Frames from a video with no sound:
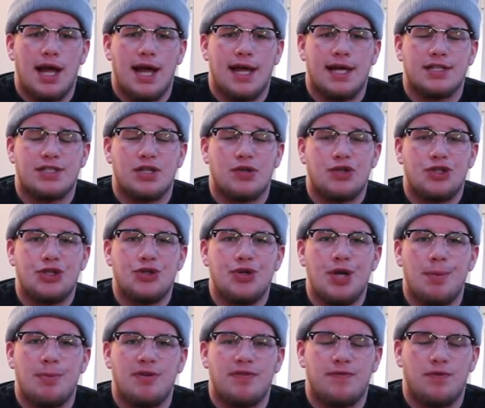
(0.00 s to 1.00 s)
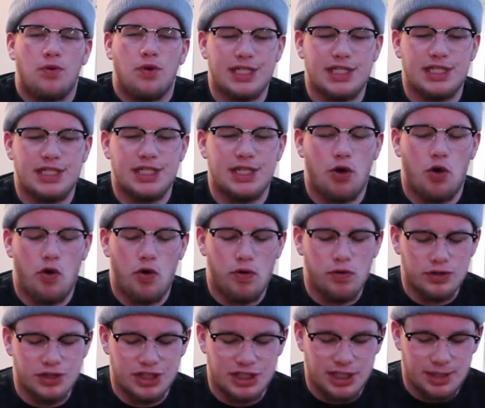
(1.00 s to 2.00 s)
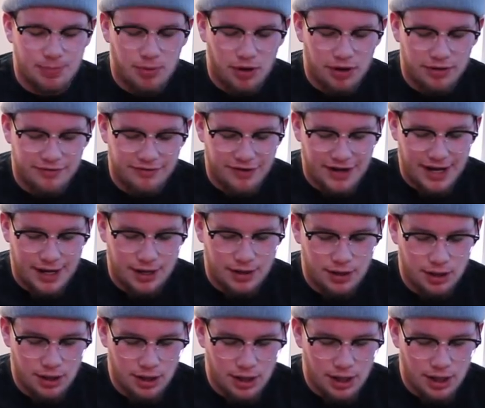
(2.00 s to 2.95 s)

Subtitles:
And so shoe number 4 is the Hulk slip-on Van.